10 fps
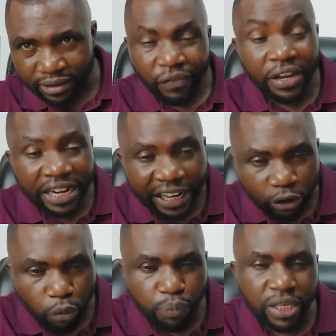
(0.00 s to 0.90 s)
the
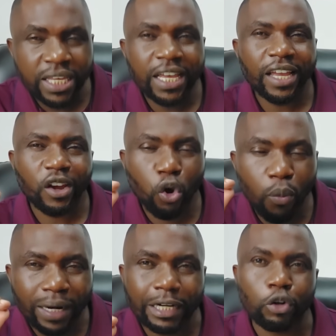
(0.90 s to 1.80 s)
Nairobi
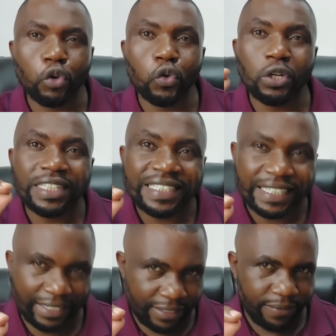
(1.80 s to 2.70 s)
gubernatorial
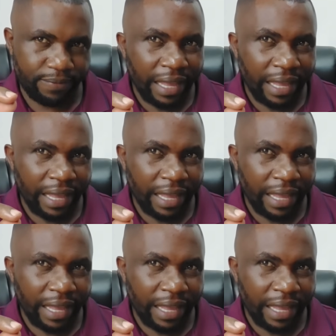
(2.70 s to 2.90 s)
seat.